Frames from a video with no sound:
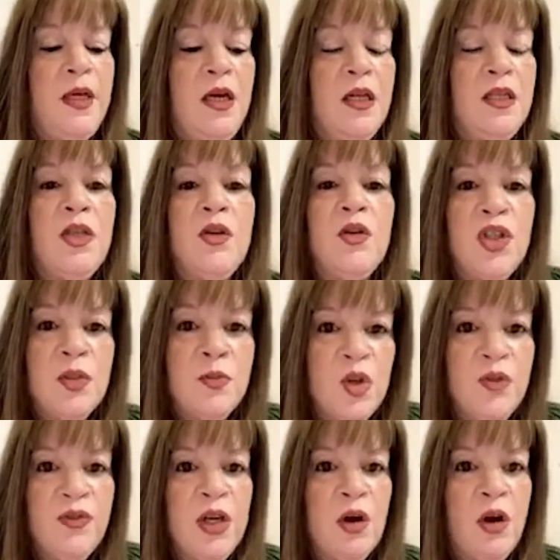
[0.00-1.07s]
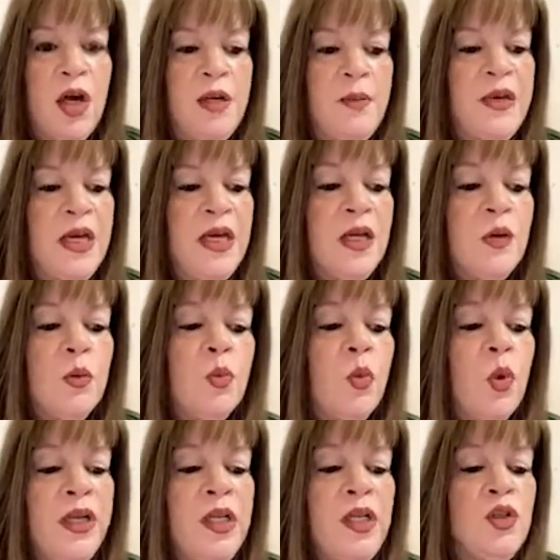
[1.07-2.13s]
So just moving on a bit,
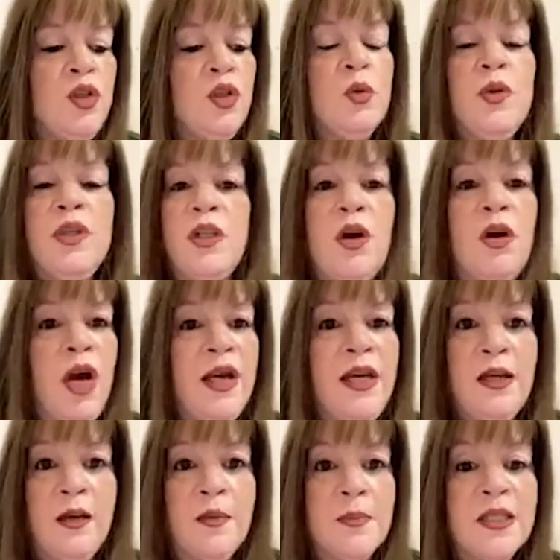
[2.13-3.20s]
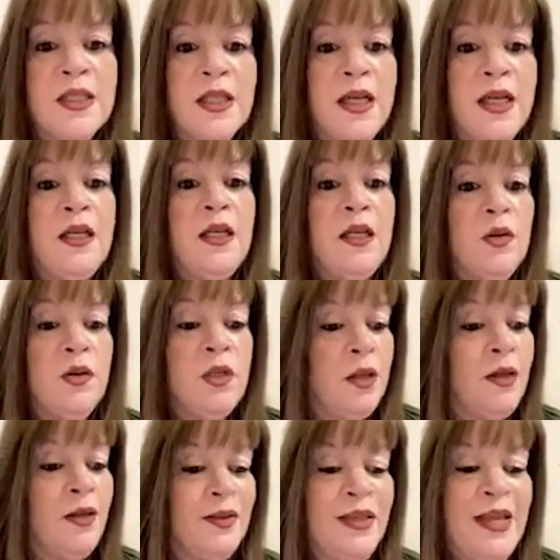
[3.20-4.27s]
what do you do with their items? Like,
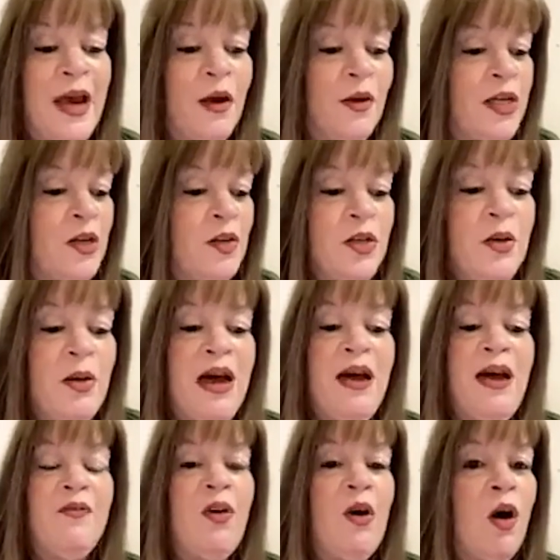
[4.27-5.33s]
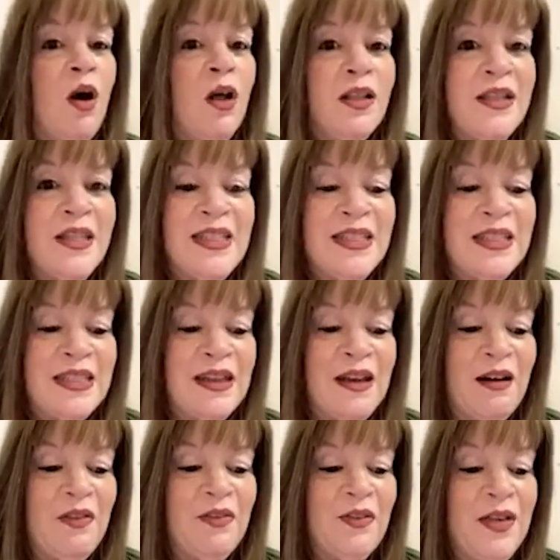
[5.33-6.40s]
now here you have all of this
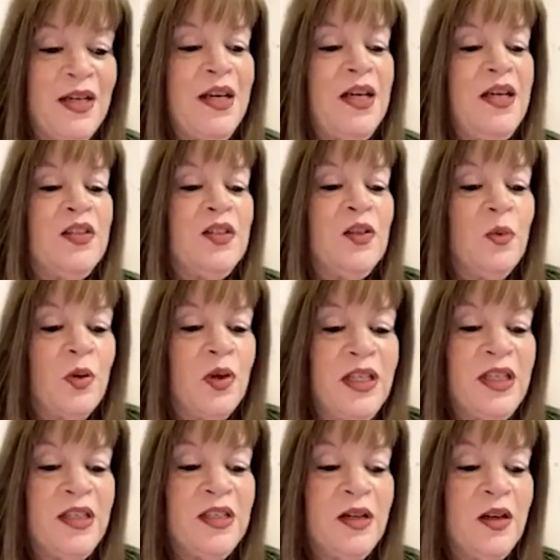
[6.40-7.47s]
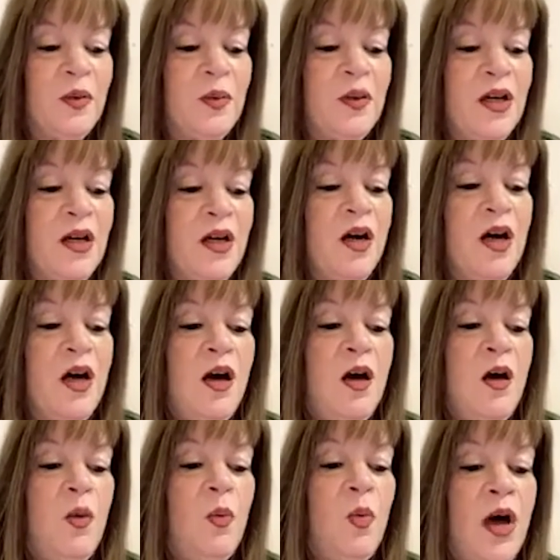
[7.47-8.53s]
stuff. So what do you do?
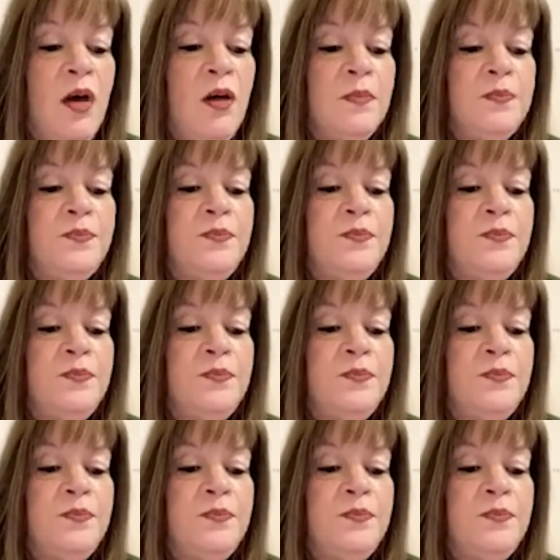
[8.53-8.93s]
Well,